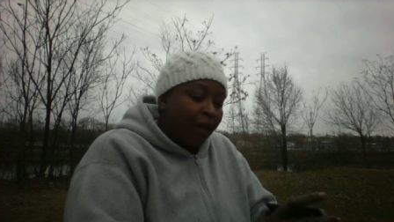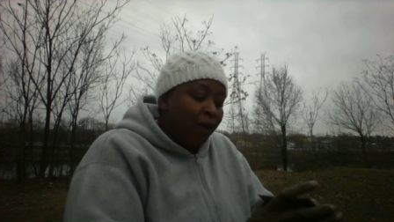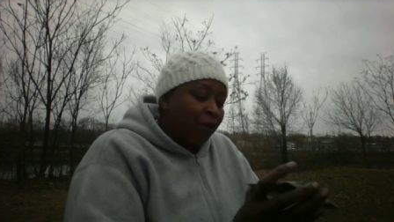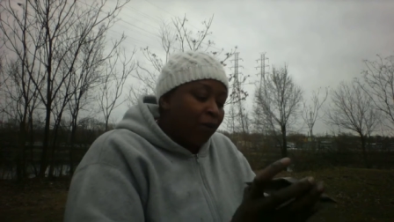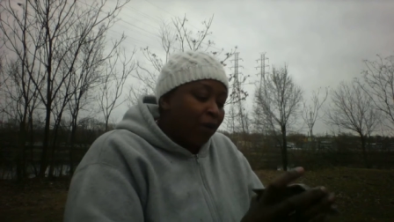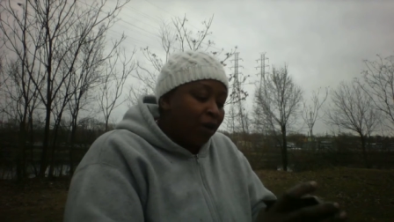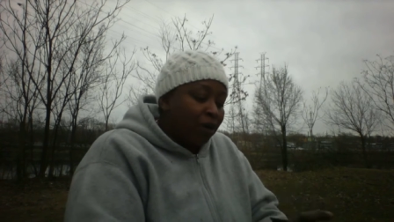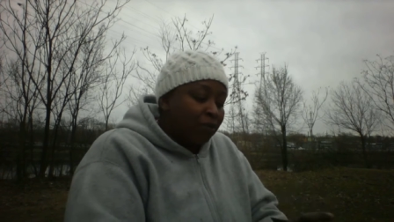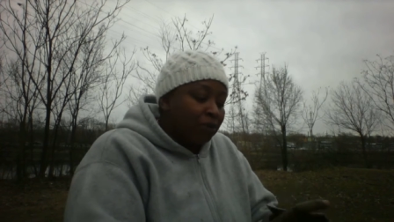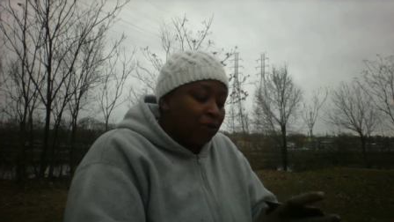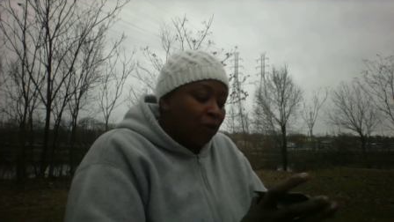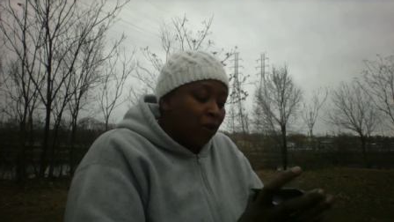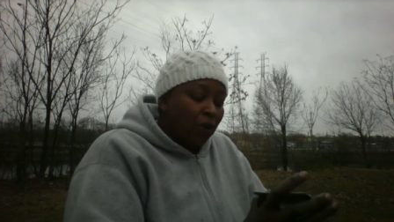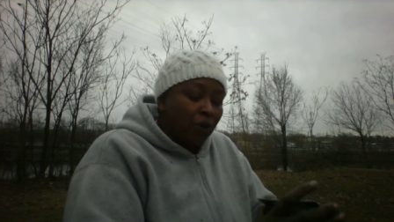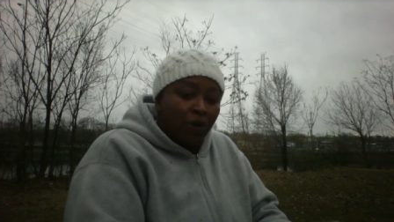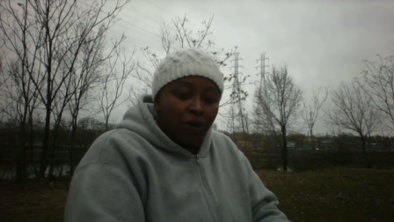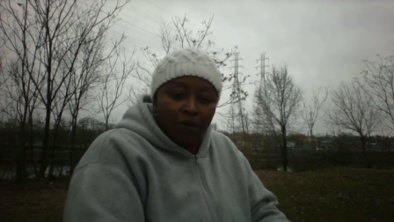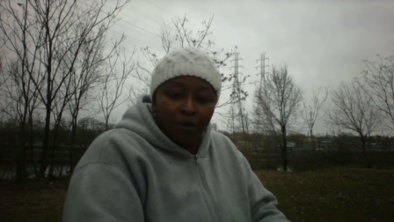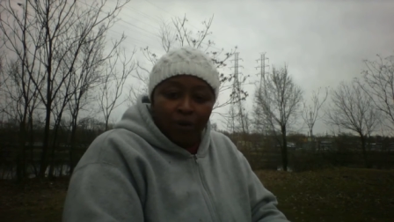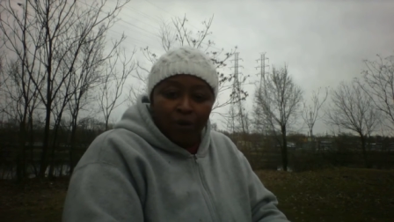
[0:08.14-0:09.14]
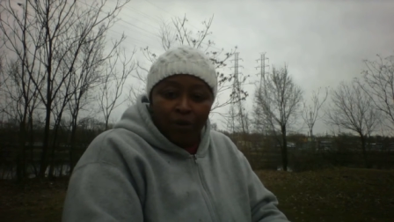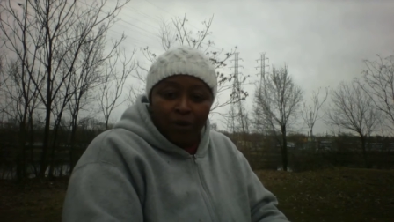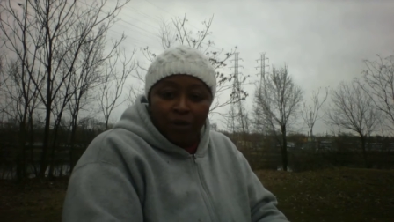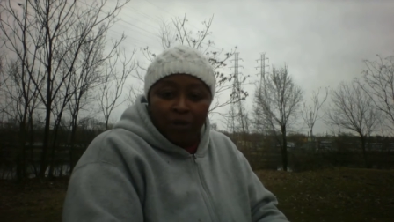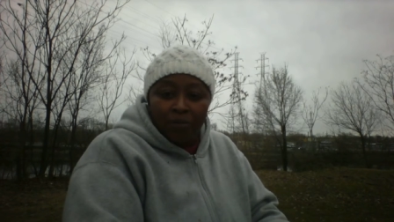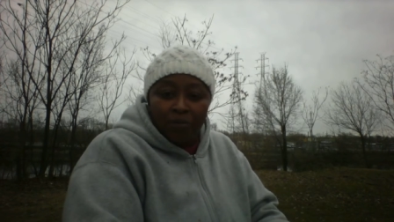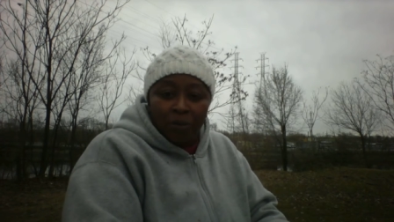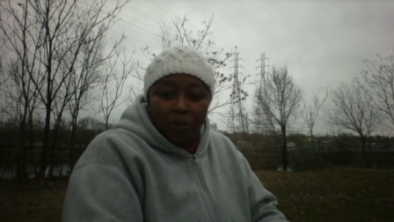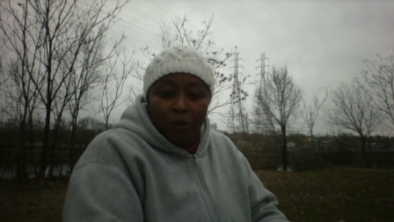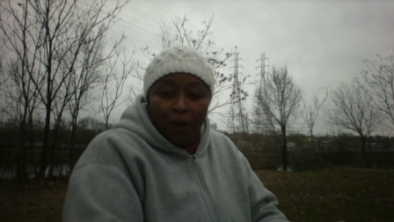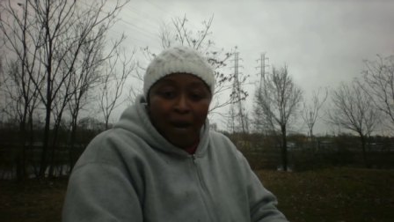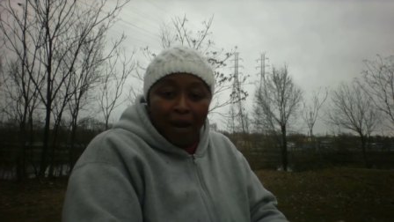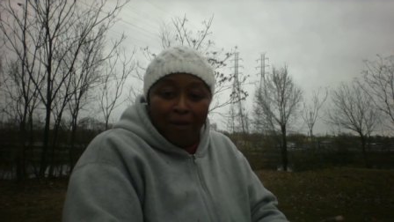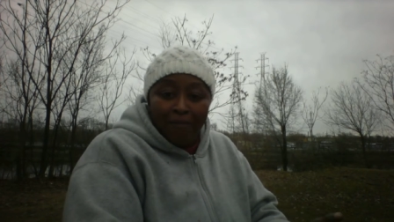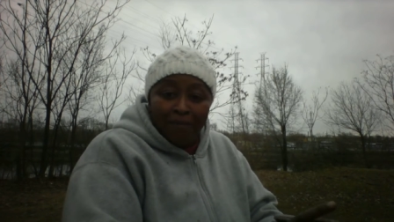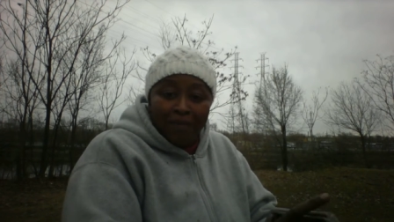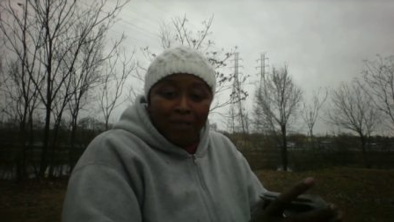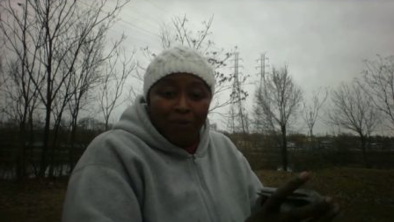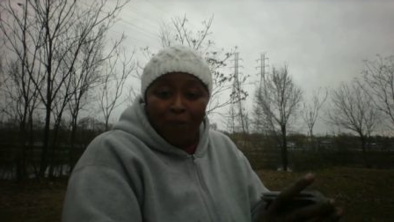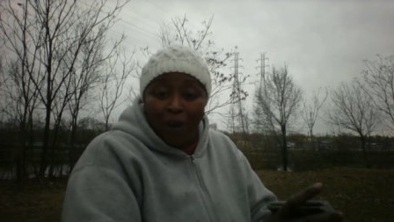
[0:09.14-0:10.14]
Welcome to all the new
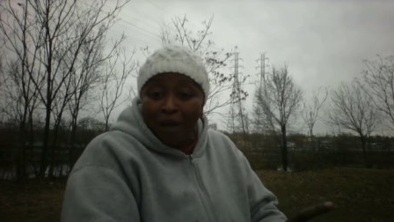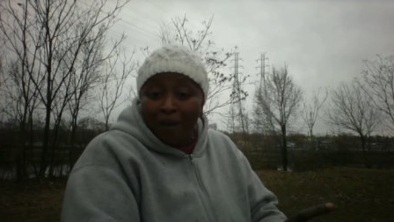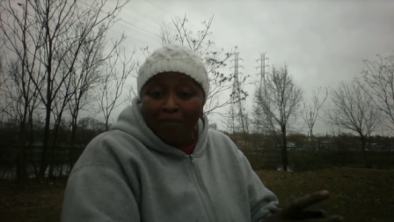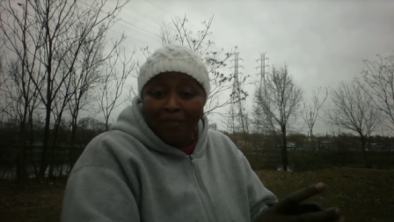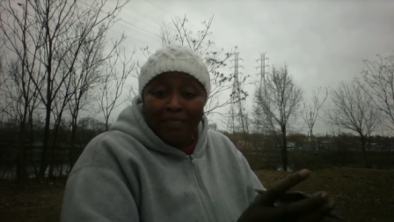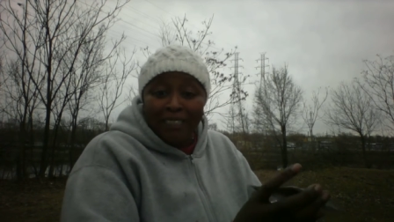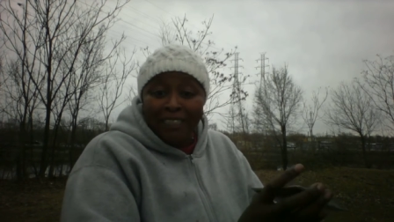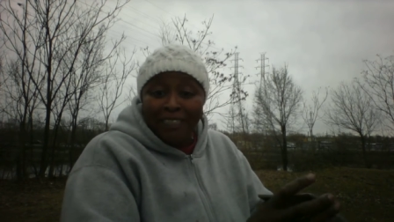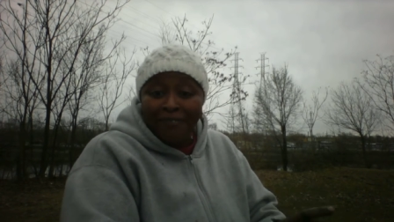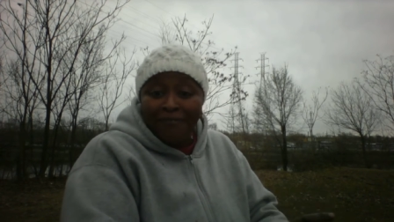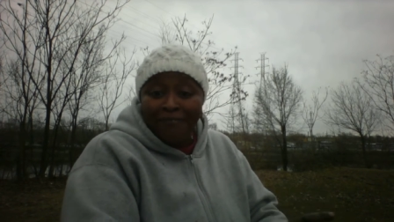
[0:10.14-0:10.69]
subscribers. Welcome to the